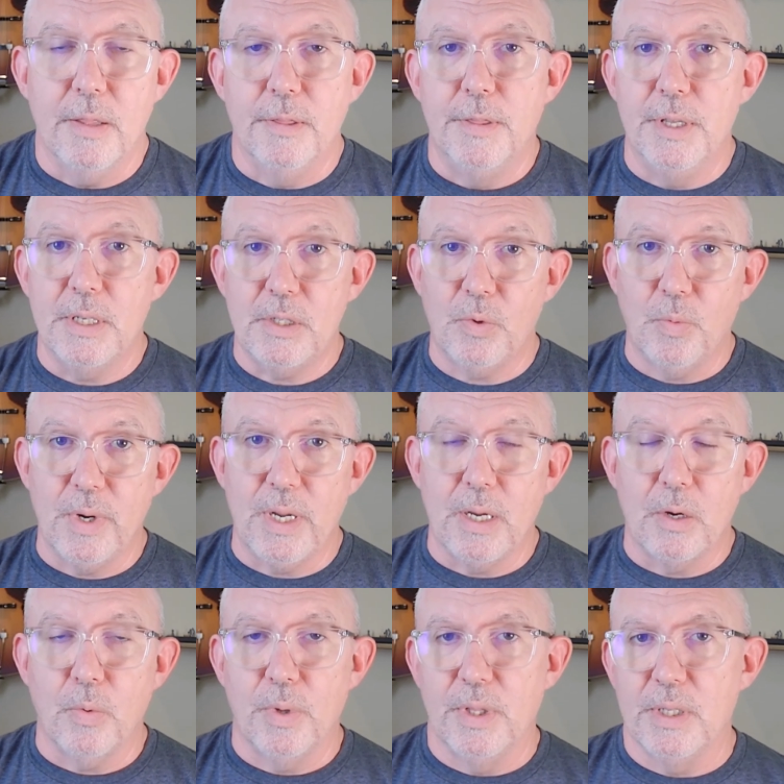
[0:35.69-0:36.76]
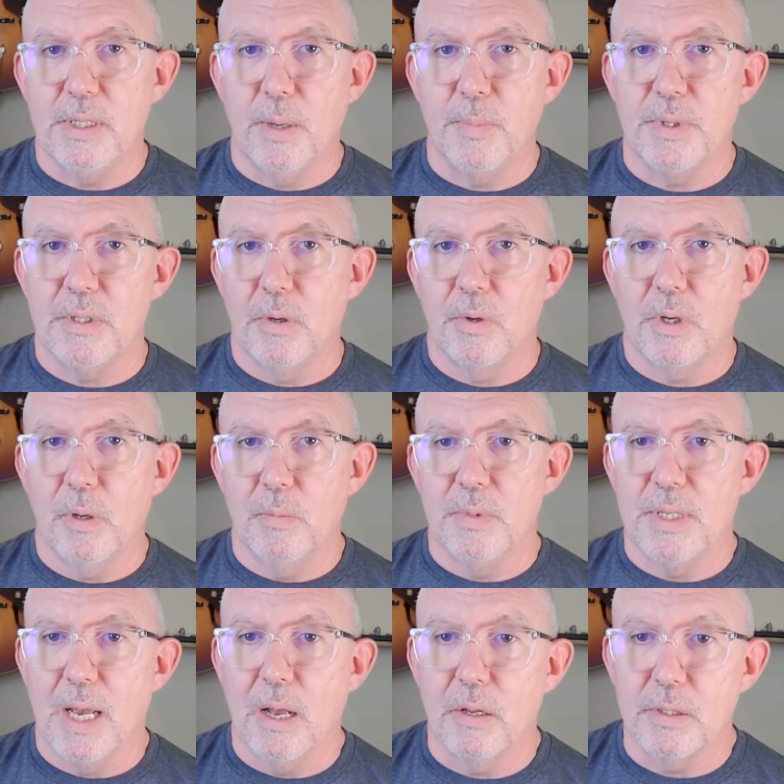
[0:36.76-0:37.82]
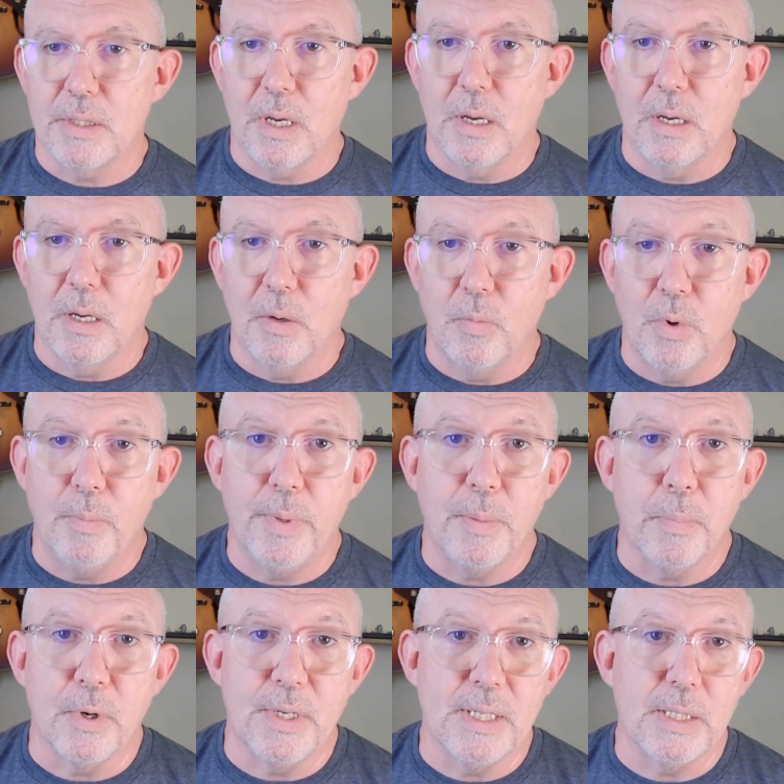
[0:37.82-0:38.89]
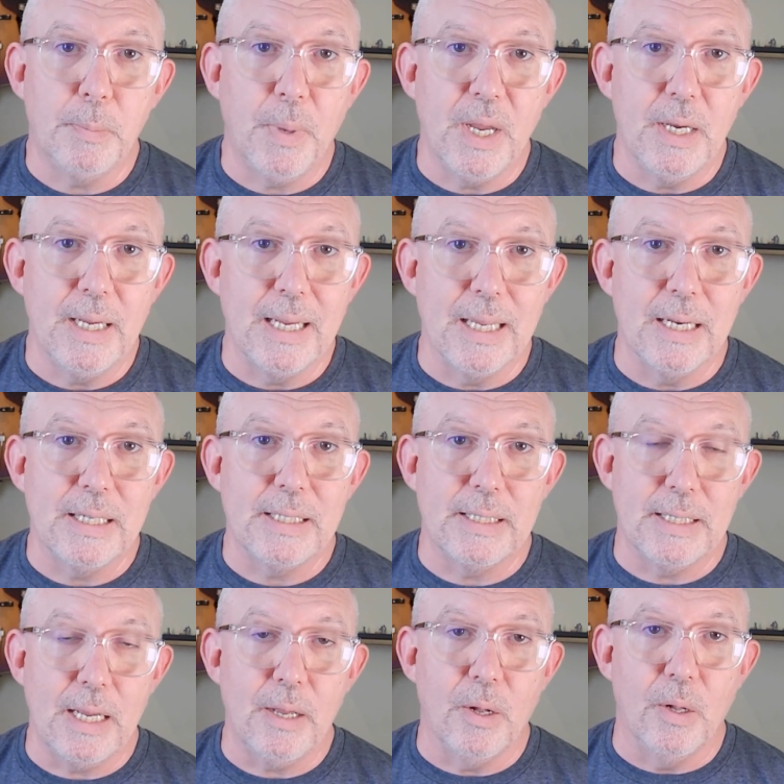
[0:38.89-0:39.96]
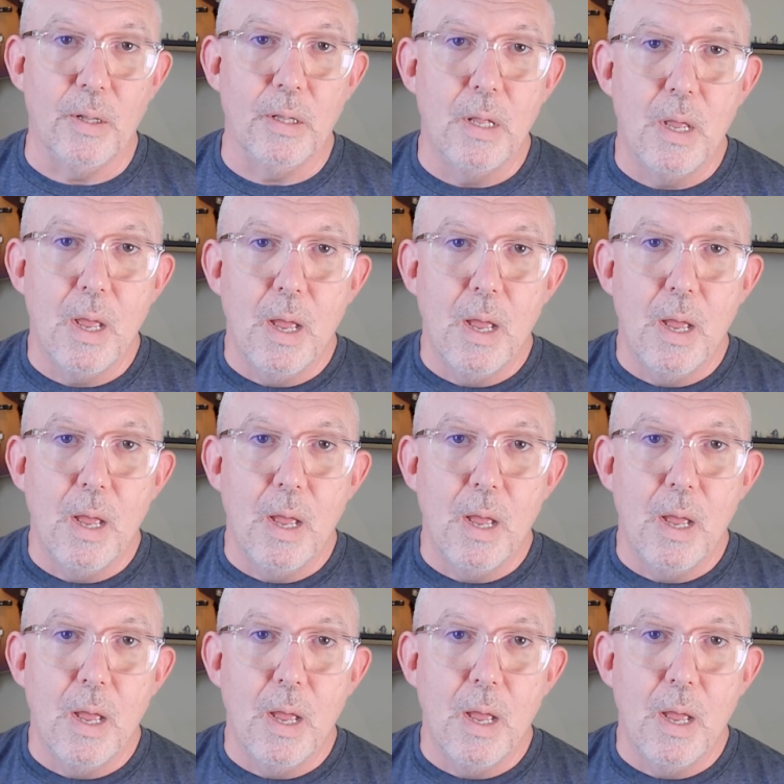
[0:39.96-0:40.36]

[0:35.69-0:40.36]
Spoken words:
This week, when this episode comes out, we'll be participating in a sale.